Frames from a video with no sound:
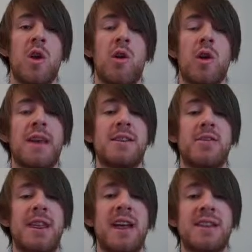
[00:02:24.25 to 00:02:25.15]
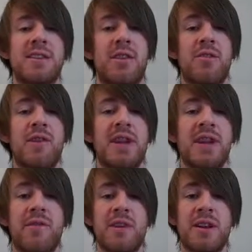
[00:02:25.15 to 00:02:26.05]
Okay, so that is the three
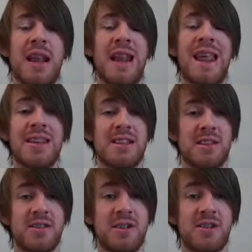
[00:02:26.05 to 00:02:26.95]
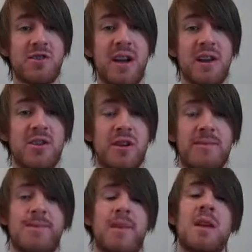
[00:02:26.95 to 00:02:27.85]
different lenses to strategy.
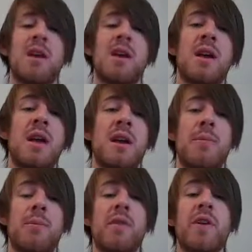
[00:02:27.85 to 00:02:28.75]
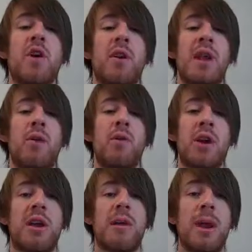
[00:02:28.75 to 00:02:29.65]
Moving on now,
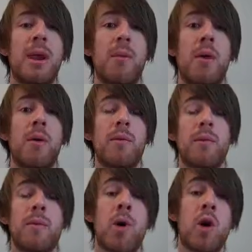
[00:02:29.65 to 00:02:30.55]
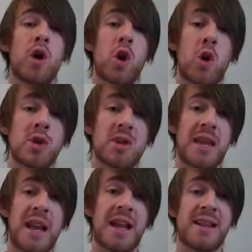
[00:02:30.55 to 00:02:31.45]
looking a little more
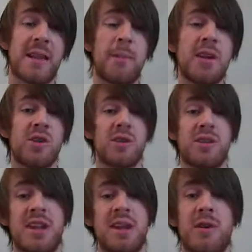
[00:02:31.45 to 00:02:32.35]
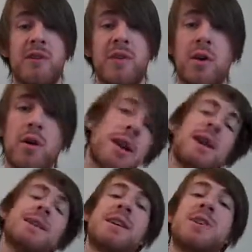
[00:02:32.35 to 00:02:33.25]
closely at the mission statement of an
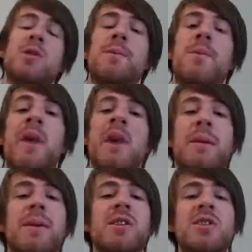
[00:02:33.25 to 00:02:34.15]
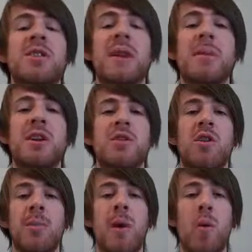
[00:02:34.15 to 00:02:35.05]
organisation. The mission statement is
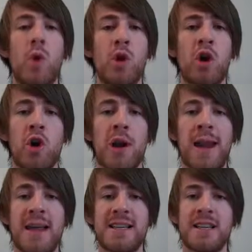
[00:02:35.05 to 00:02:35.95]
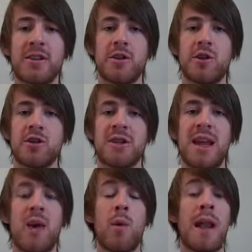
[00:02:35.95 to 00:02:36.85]
all about what the organisation does
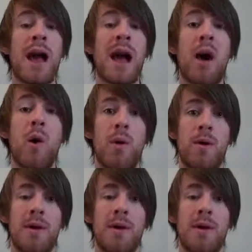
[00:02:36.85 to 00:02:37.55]
now and how.